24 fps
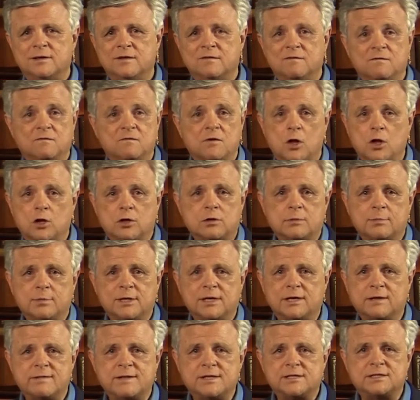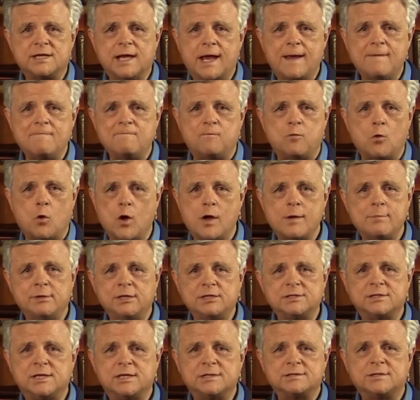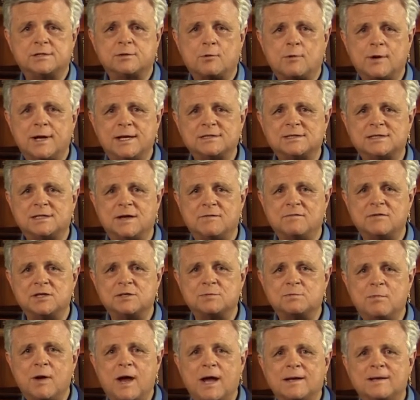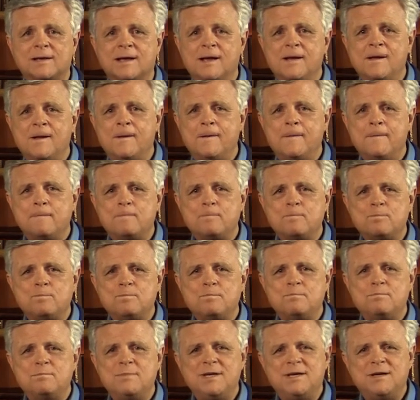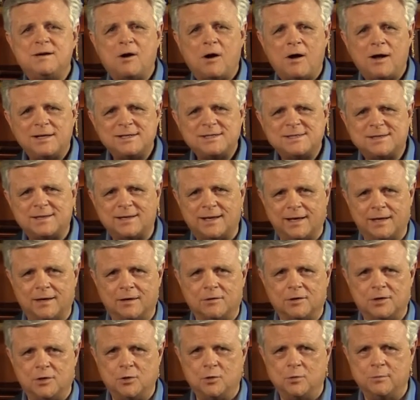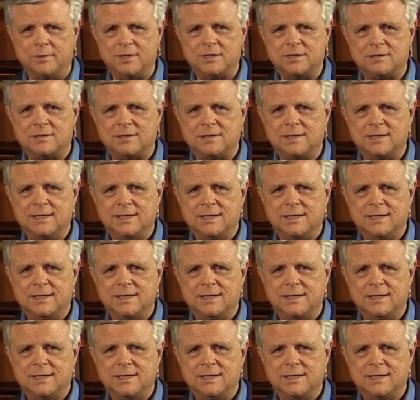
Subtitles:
vulnerable to the same foibles as the rest of us, but because they are human,